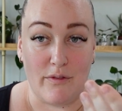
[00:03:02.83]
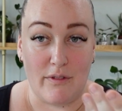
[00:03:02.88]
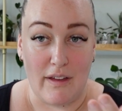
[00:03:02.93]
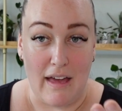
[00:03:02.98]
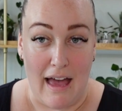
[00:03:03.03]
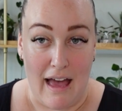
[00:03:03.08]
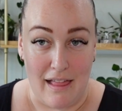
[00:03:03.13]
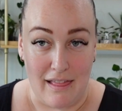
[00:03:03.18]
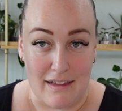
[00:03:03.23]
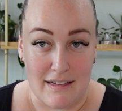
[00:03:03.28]

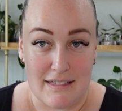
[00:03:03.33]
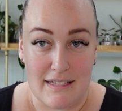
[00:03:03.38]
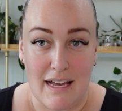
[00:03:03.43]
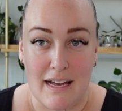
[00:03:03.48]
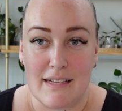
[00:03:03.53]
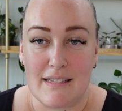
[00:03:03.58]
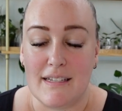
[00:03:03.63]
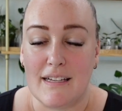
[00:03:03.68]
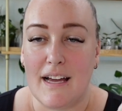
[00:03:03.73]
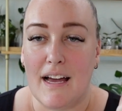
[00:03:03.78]
Alice
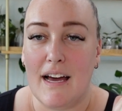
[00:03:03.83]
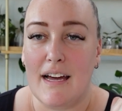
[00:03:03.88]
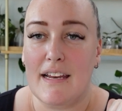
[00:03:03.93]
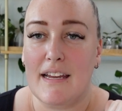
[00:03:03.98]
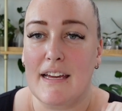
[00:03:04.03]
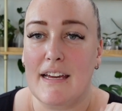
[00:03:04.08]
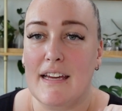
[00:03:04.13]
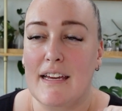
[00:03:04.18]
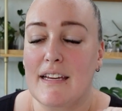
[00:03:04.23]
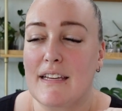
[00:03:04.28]
has a
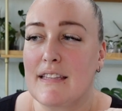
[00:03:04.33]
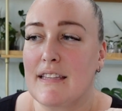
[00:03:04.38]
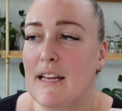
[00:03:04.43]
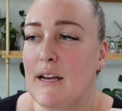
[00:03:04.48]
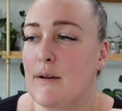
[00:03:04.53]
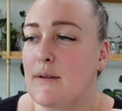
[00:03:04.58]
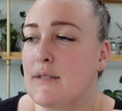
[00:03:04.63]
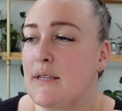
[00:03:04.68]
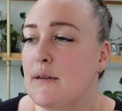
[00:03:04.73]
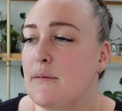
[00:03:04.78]
cutting that
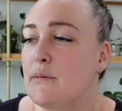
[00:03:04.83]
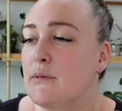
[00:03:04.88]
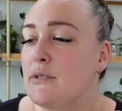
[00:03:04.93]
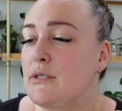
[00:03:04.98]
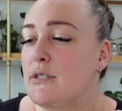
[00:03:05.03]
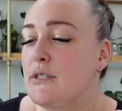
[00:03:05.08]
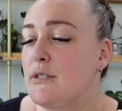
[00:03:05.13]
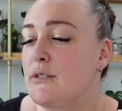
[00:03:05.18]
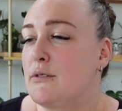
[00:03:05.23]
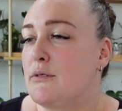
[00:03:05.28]
I was able
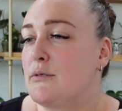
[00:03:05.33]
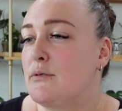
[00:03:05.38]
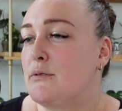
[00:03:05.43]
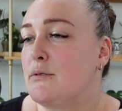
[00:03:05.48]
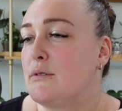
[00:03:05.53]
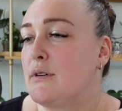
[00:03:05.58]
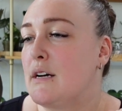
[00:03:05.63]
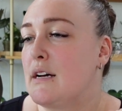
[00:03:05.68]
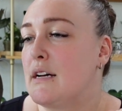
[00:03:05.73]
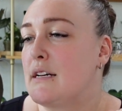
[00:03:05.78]

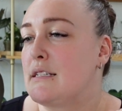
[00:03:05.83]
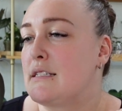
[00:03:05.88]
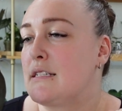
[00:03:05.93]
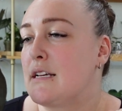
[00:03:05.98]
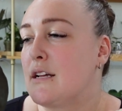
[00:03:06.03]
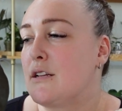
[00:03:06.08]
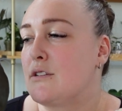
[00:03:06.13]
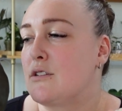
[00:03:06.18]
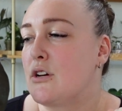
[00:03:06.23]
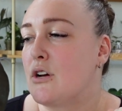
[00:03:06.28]
to
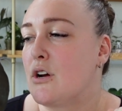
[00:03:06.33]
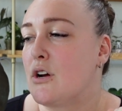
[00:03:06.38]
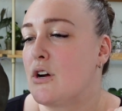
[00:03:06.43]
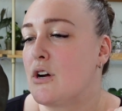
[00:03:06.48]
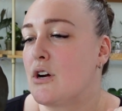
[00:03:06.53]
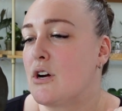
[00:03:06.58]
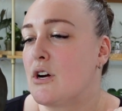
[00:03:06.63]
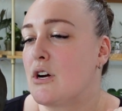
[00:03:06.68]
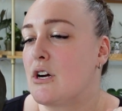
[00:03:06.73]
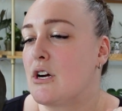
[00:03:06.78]
sell to
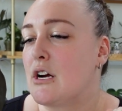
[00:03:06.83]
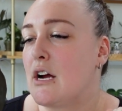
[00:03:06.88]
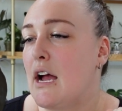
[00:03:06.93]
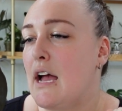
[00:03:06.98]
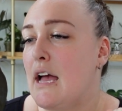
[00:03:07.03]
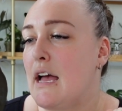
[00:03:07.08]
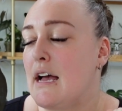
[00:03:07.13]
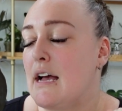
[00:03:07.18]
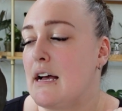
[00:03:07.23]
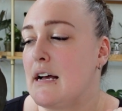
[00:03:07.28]
her,
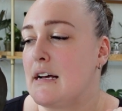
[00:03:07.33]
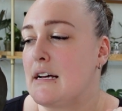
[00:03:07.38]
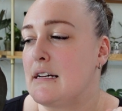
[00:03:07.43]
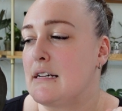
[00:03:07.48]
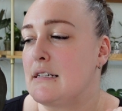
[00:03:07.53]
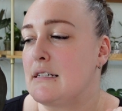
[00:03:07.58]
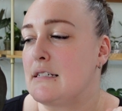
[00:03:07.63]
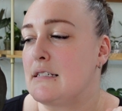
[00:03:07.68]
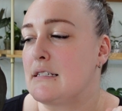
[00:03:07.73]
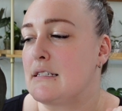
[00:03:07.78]

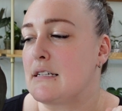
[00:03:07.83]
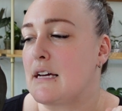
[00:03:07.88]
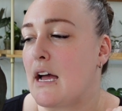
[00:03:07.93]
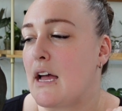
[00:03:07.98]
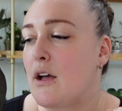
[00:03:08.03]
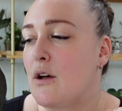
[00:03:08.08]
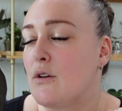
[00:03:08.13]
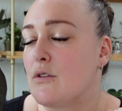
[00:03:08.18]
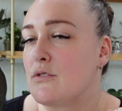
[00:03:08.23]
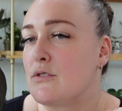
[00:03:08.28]
and
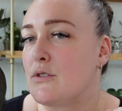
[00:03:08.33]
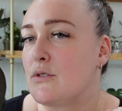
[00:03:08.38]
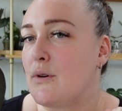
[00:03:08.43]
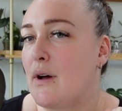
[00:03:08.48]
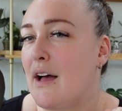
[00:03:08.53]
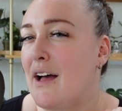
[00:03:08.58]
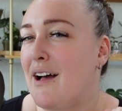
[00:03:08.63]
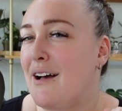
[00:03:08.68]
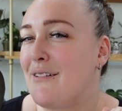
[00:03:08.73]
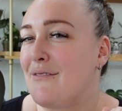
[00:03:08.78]
I also
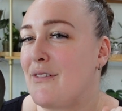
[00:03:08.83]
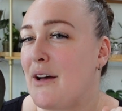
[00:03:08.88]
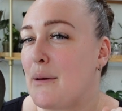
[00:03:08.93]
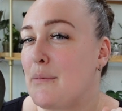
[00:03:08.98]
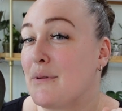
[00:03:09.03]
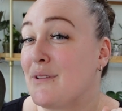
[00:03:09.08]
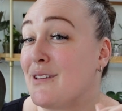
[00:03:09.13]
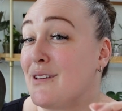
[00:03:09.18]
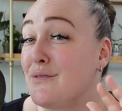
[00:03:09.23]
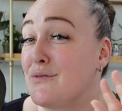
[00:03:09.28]
have, I
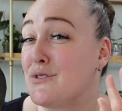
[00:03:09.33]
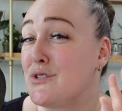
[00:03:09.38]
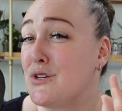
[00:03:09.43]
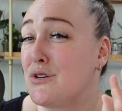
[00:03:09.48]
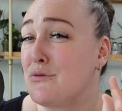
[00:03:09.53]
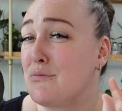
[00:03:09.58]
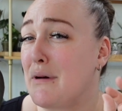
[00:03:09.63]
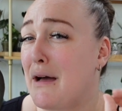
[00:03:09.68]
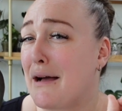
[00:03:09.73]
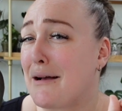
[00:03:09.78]
believe,
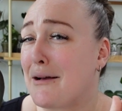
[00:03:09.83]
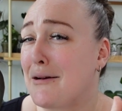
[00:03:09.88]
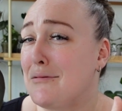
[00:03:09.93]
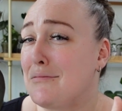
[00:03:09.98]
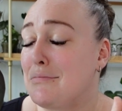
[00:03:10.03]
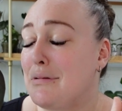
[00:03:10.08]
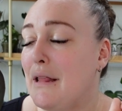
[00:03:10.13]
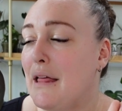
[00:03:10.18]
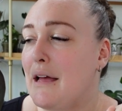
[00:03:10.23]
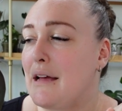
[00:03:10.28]
2
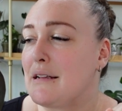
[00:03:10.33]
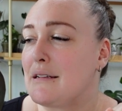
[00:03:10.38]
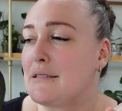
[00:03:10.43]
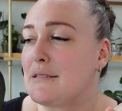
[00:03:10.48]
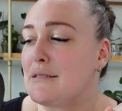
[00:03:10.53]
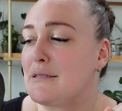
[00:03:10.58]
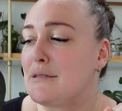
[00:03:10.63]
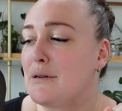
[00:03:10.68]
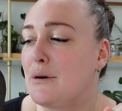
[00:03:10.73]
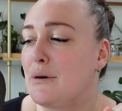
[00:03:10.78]
backup
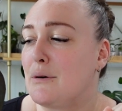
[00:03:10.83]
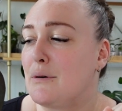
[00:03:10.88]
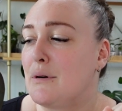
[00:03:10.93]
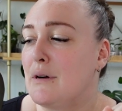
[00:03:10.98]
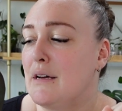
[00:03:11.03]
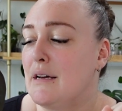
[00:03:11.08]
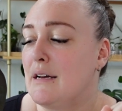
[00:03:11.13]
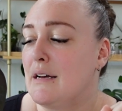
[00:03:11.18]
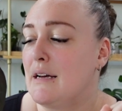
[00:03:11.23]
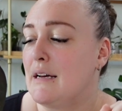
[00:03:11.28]
plants. So
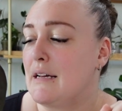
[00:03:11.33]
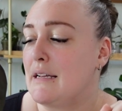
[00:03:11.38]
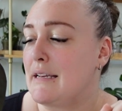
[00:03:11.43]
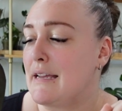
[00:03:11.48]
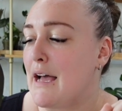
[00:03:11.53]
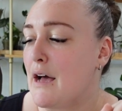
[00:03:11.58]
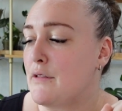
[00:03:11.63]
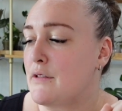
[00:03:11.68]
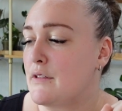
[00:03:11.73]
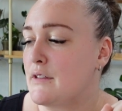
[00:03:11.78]

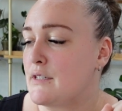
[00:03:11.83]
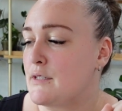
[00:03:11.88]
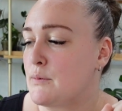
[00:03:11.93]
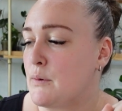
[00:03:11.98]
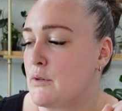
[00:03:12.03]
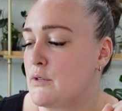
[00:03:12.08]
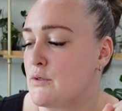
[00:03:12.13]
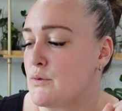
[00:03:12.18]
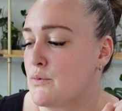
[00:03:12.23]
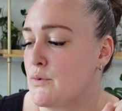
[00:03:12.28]
now that this
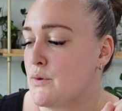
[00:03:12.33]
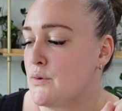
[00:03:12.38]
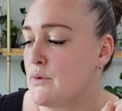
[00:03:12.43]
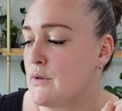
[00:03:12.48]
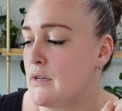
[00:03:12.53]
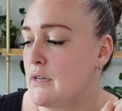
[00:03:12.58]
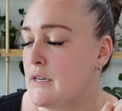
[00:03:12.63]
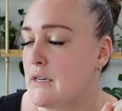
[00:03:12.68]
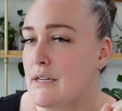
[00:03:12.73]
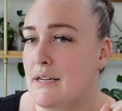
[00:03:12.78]
one's
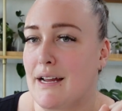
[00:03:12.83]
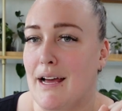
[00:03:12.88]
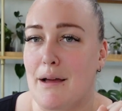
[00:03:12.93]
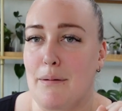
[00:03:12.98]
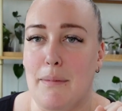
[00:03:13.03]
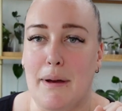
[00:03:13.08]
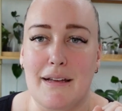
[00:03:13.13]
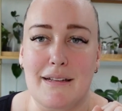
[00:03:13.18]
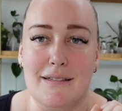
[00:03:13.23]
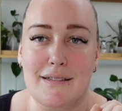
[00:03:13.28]
rooted, I
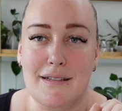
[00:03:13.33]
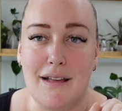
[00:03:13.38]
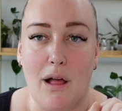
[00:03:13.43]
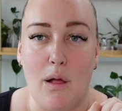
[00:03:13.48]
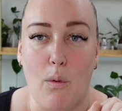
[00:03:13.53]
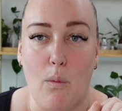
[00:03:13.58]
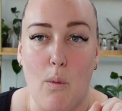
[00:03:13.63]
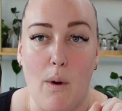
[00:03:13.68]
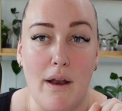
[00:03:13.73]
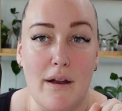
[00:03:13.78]
might
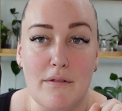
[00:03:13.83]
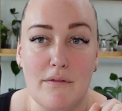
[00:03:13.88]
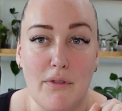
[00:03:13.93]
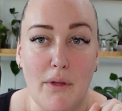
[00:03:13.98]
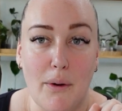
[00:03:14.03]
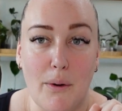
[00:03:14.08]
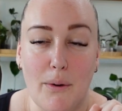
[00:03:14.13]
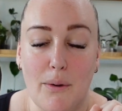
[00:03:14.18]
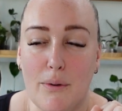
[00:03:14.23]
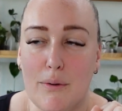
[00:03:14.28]
sell one of
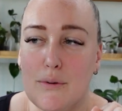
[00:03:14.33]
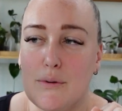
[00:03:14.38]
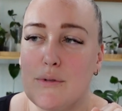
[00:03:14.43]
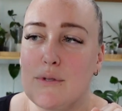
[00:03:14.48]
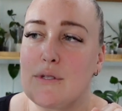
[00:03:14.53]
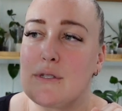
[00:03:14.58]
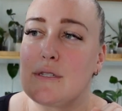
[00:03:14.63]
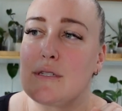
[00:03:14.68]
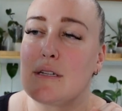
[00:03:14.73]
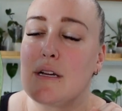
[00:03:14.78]

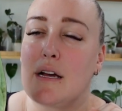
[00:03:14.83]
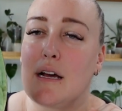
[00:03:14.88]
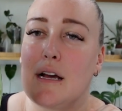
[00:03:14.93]
those.